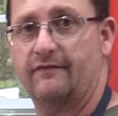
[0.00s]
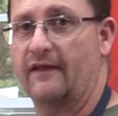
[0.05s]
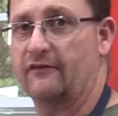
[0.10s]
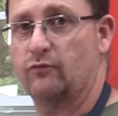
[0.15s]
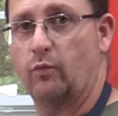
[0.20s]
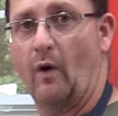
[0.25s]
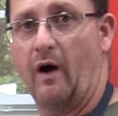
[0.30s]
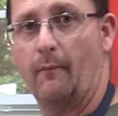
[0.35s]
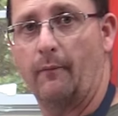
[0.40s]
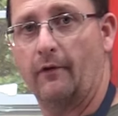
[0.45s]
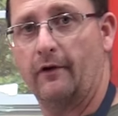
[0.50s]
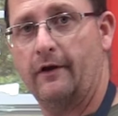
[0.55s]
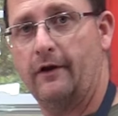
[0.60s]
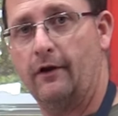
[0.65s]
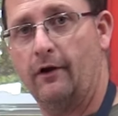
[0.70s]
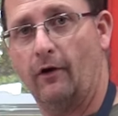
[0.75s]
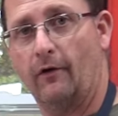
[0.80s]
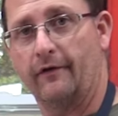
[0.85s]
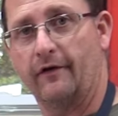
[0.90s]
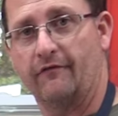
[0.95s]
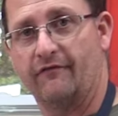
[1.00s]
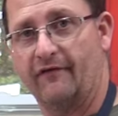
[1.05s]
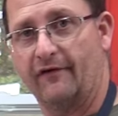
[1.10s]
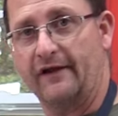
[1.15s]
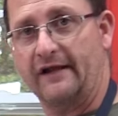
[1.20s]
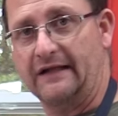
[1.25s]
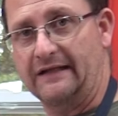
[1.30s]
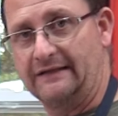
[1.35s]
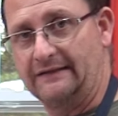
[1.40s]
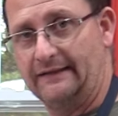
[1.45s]
That's why we're here in a
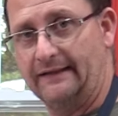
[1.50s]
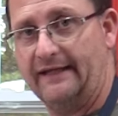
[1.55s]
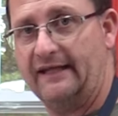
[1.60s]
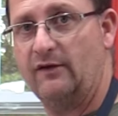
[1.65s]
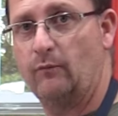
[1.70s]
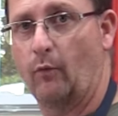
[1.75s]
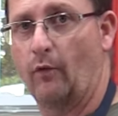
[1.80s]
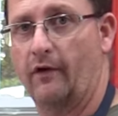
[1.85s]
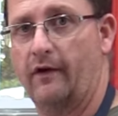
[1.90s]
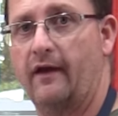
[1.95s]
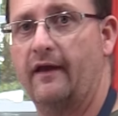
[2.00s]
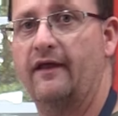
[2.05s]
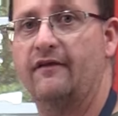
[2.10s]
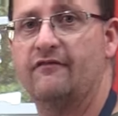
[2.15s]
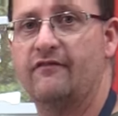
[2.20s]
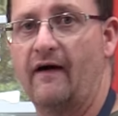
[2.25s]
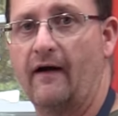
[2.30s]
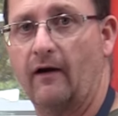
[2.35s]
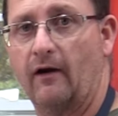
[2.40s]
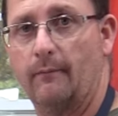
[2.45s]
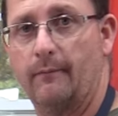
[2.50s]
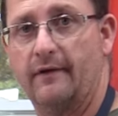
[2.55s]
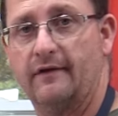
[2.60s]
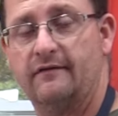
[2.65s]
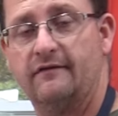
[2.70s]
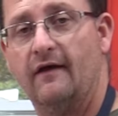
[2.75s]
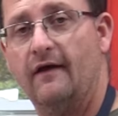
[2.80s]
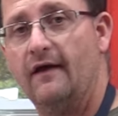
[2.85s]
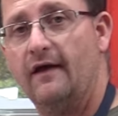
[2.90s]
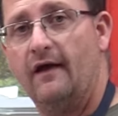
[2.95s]
very clean working
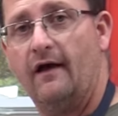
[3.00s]
environment.